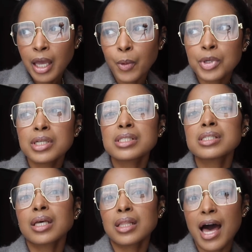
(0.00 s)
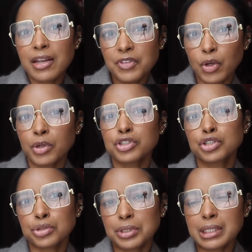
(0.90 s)
and we're gonna see a lot of it on the
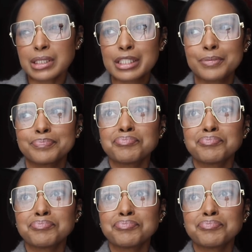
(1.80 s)
streets.